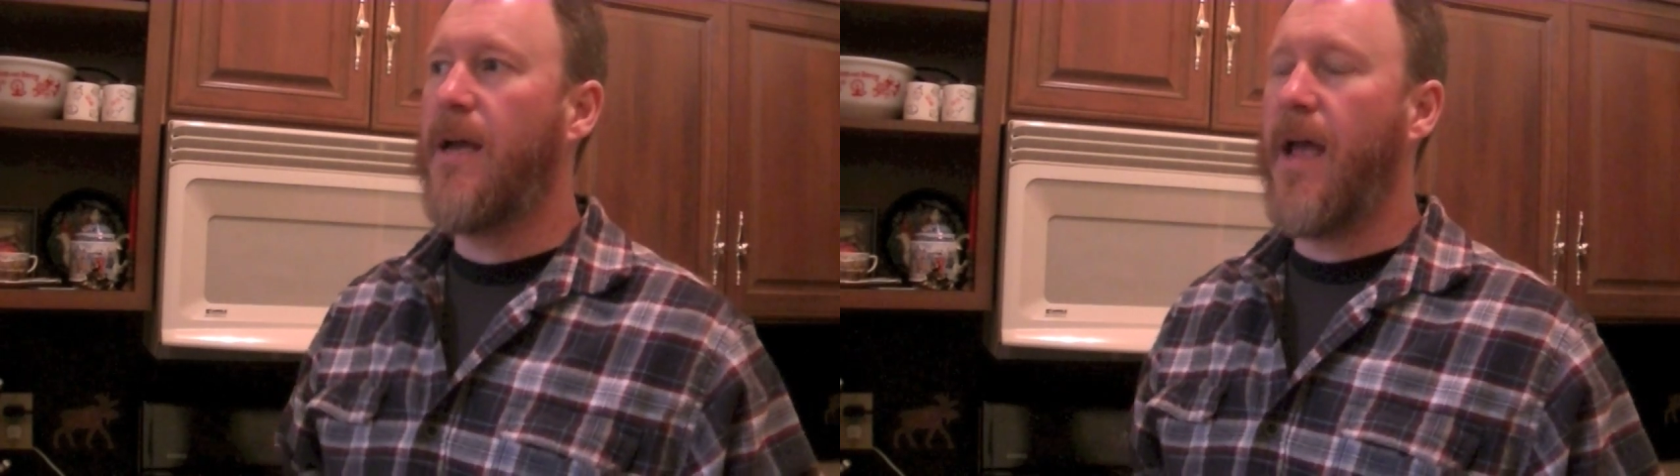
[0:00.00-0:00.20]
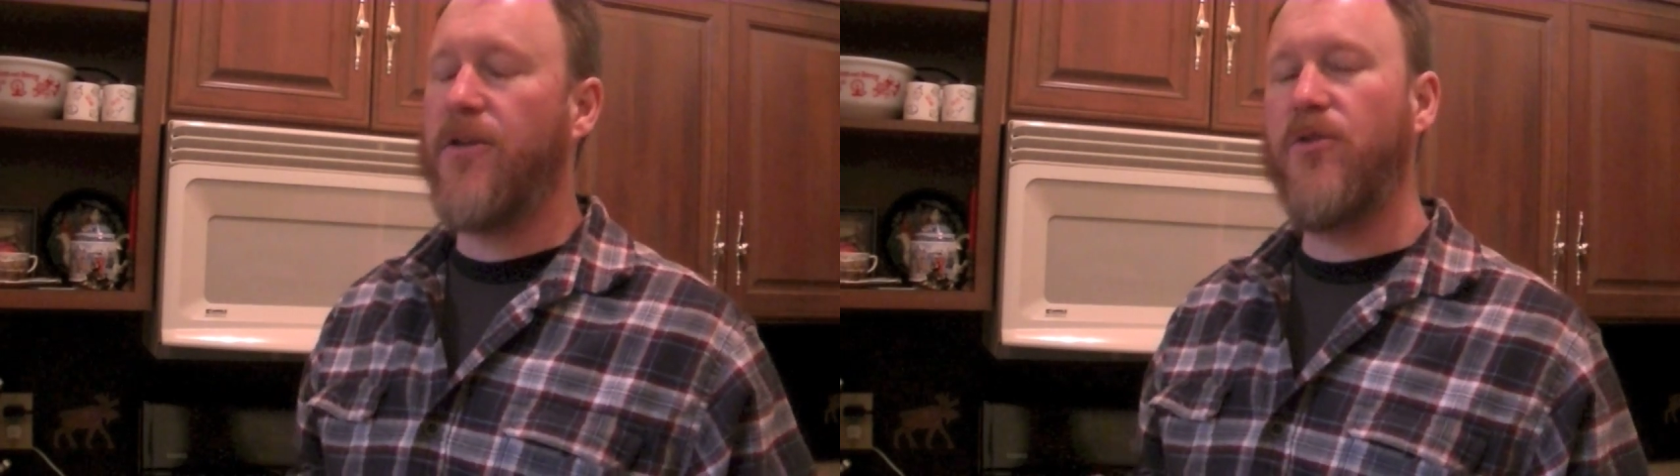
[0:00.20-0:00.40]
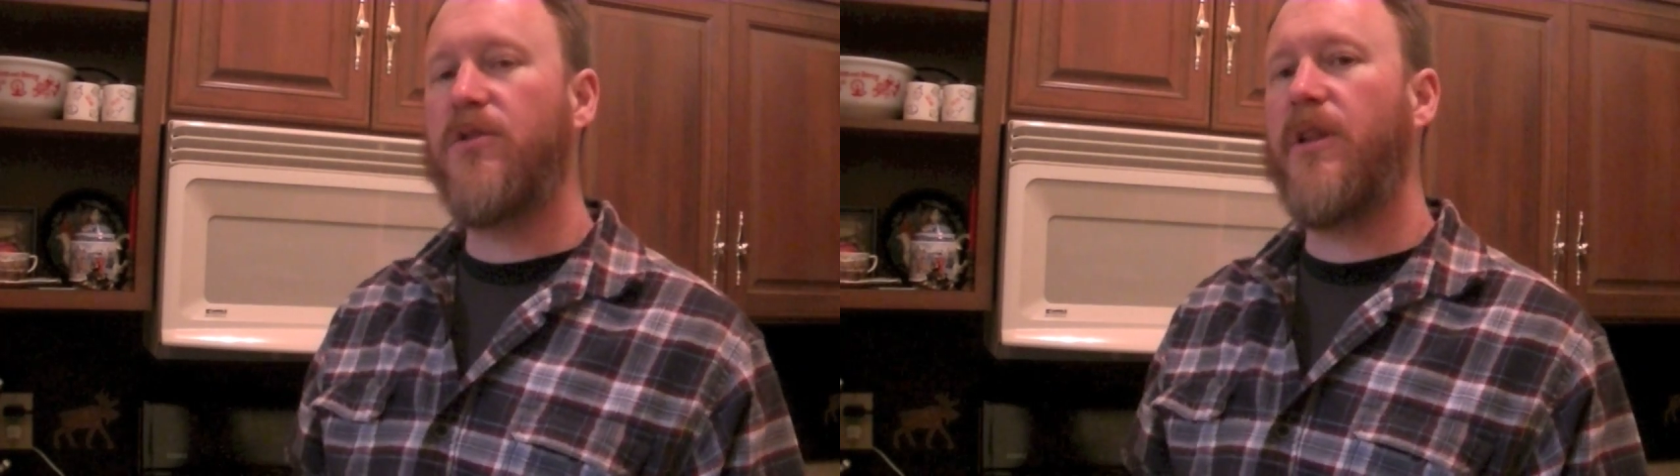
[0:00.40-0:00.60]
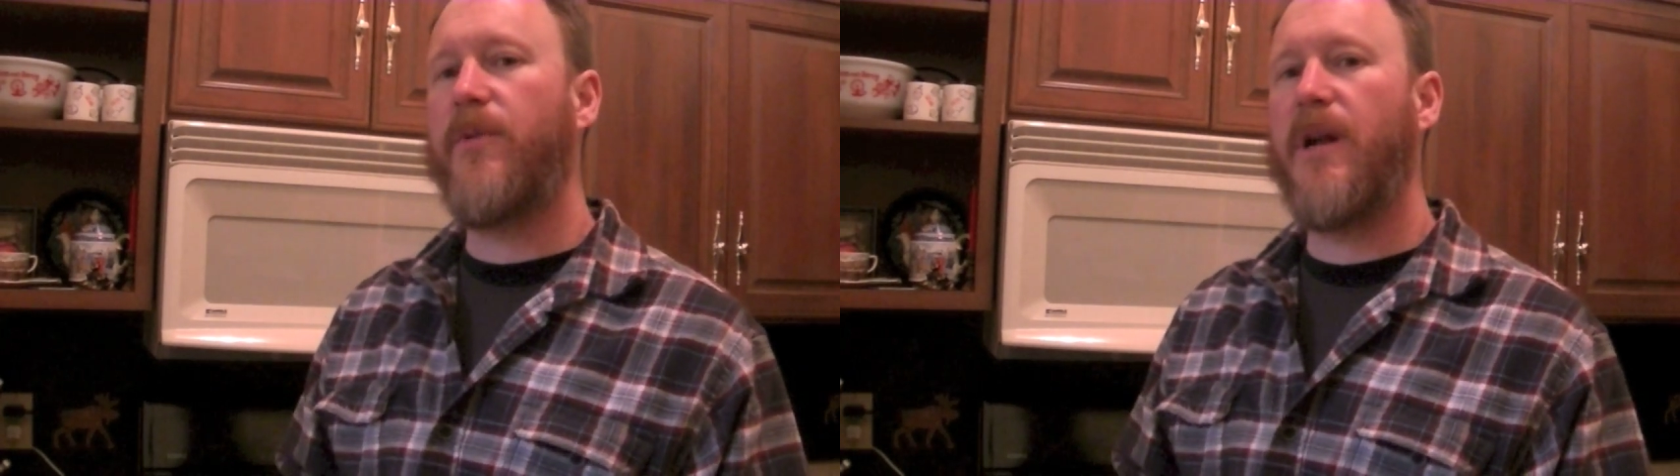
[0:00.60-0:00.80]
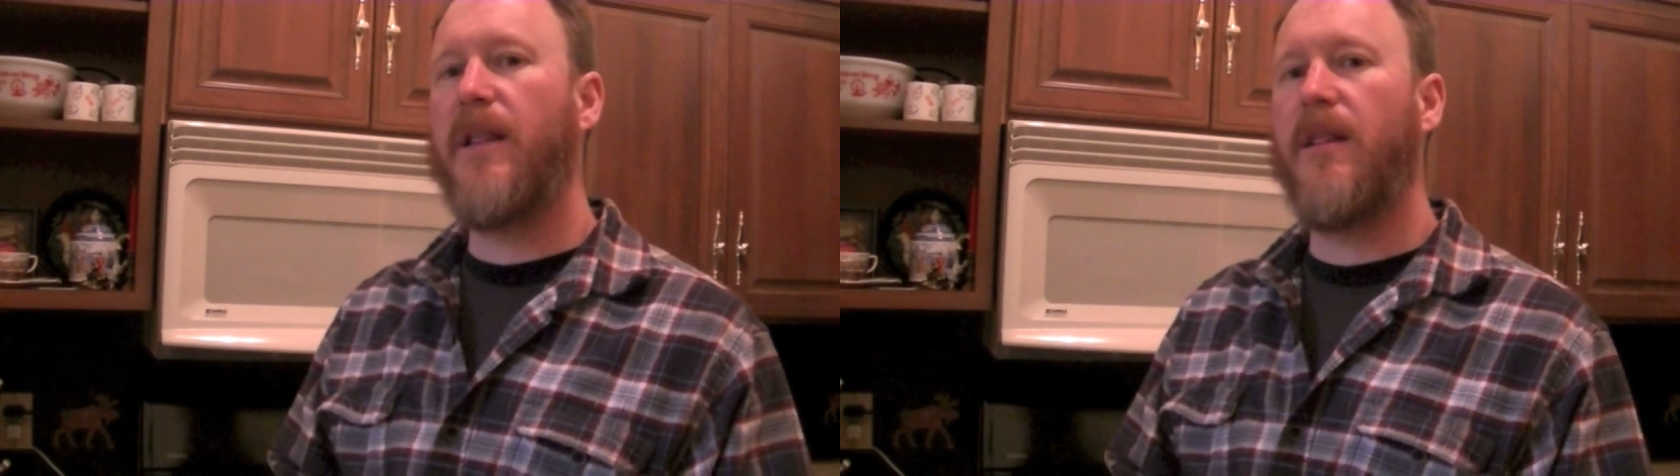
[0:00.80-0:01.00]
And usually
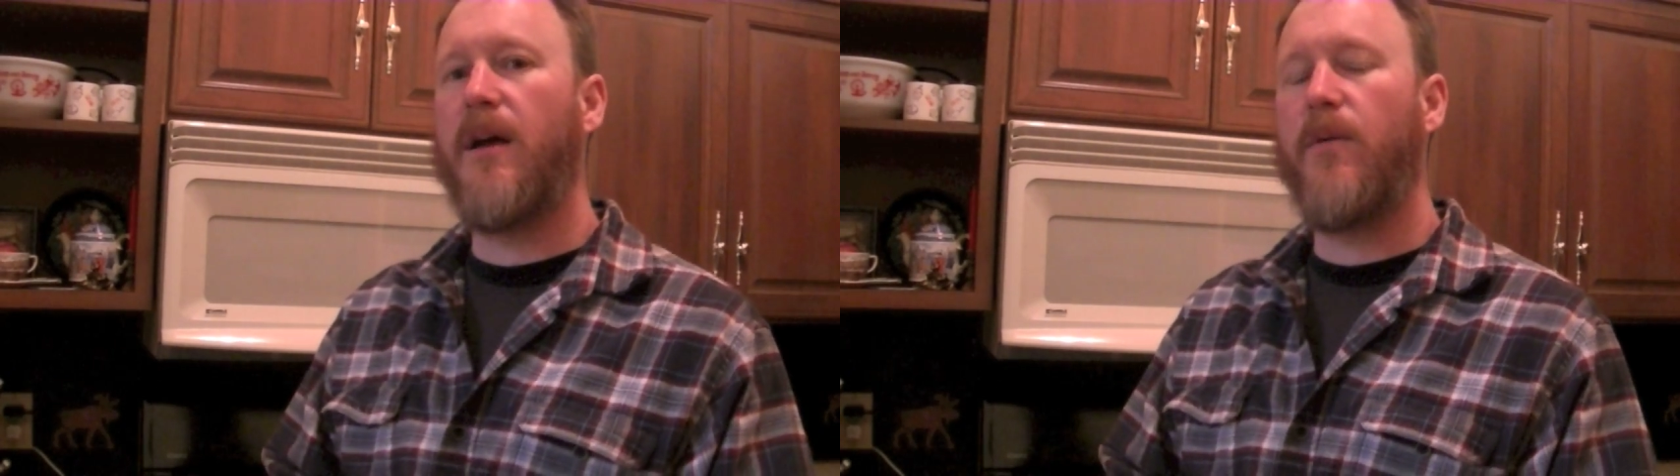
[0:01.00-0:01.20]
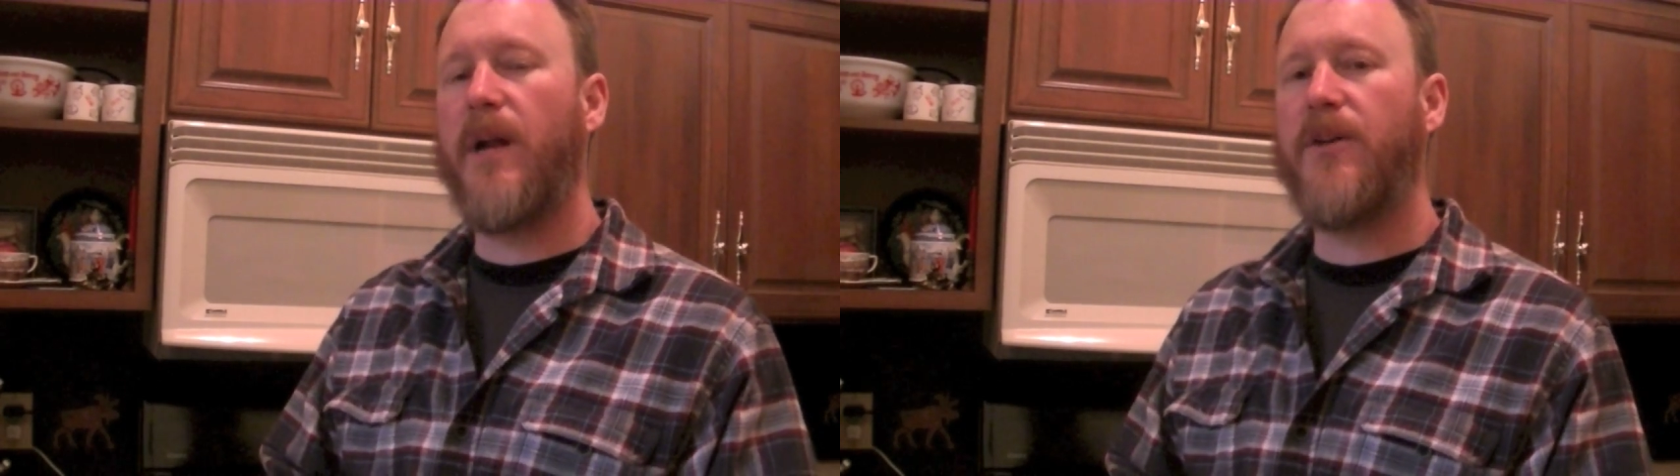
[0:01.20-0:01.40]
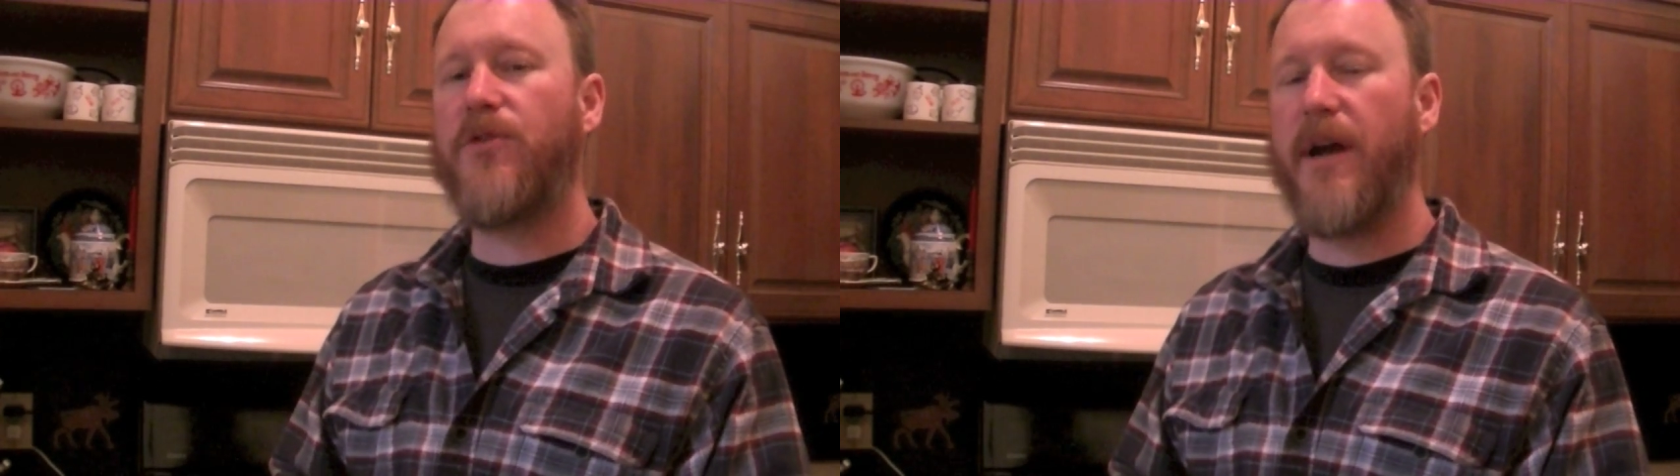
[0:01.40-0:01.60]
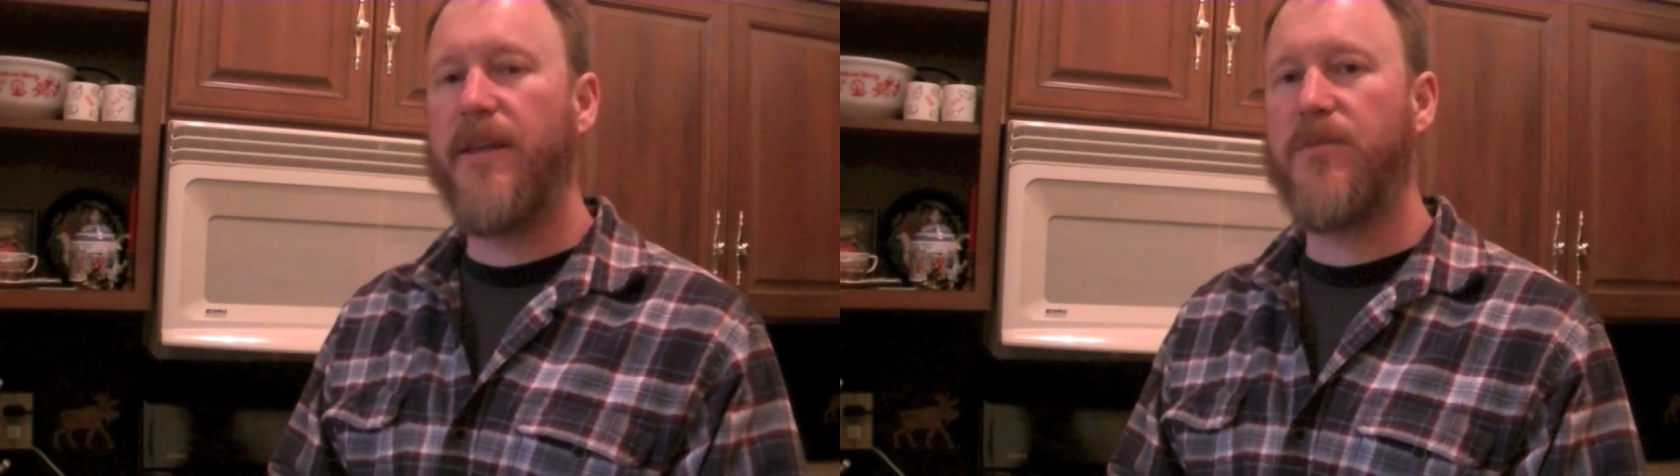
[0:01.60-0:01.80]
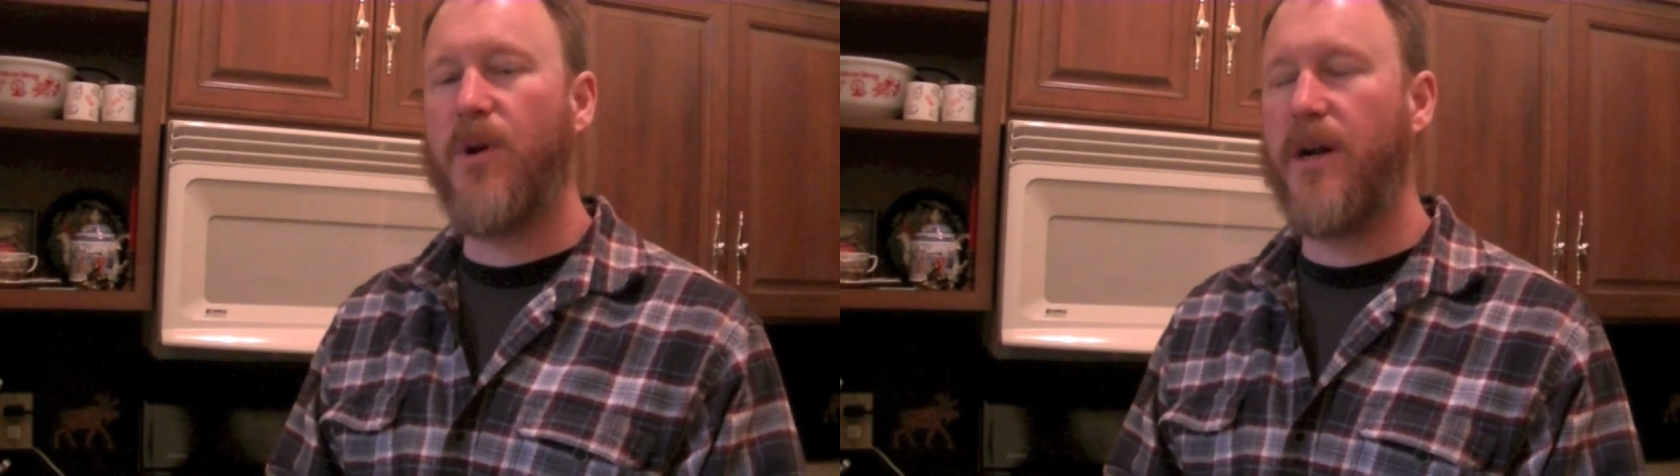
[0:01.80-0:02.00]
when I try
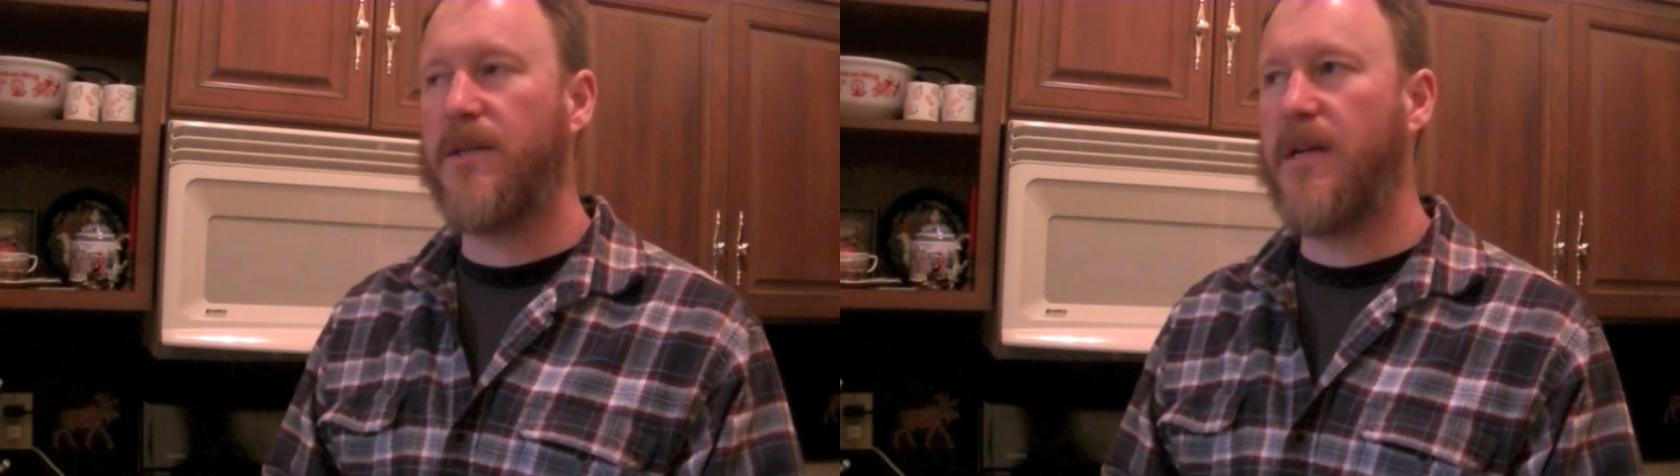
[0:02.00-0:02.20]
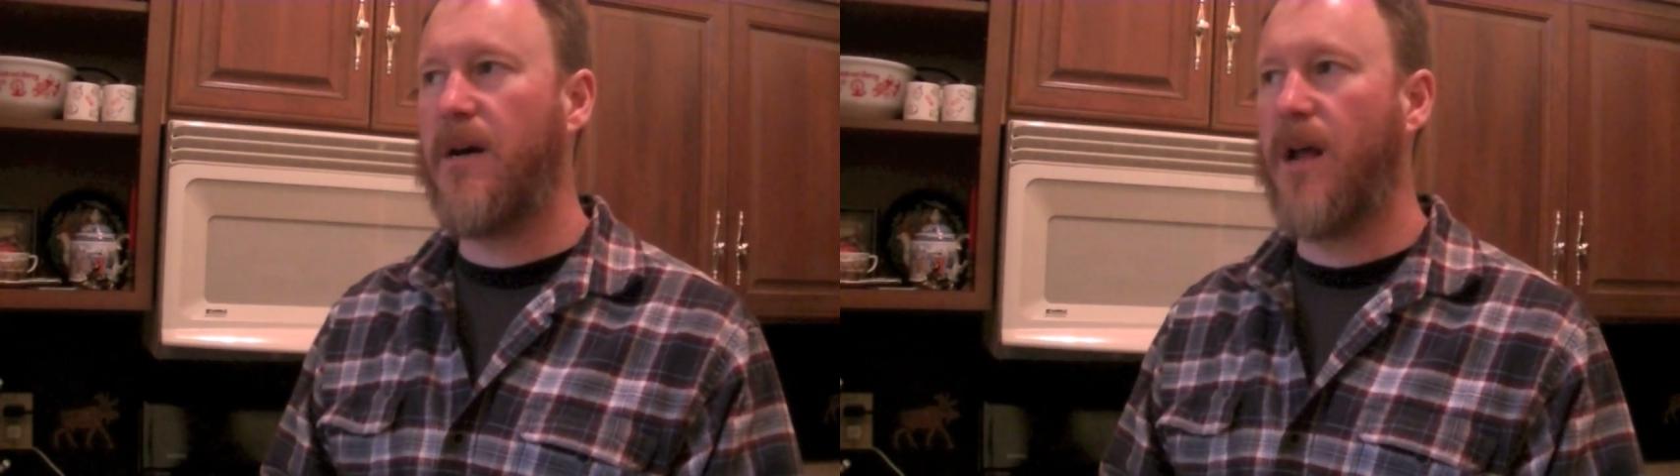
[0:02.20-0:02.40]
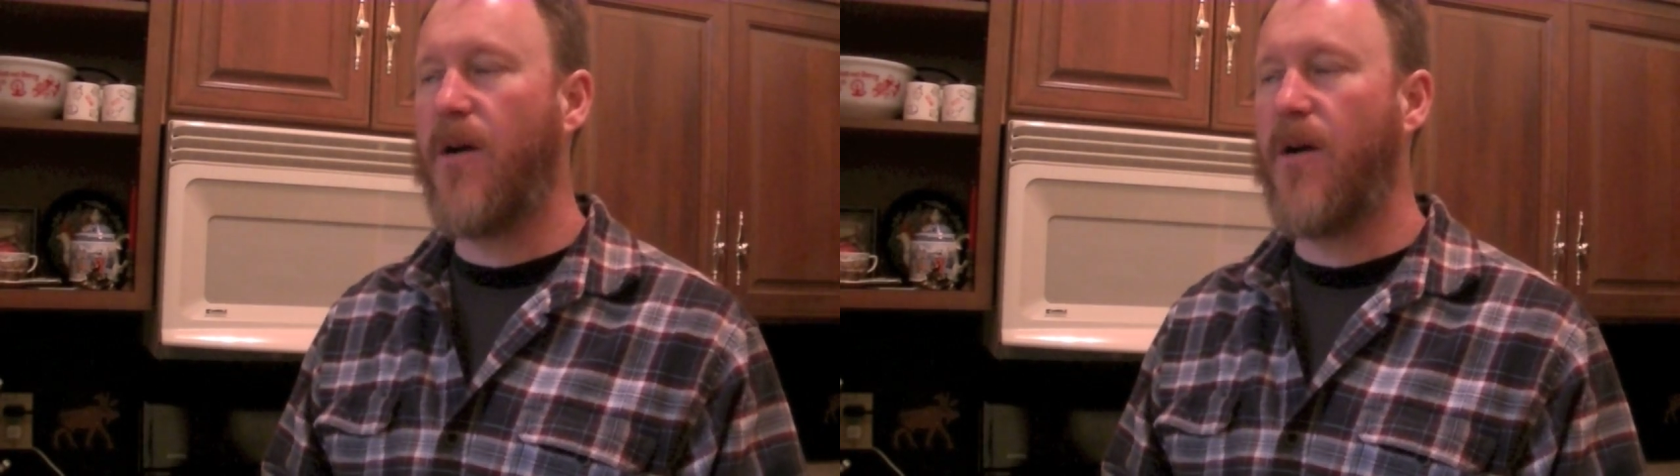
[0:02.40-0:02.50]
these products out,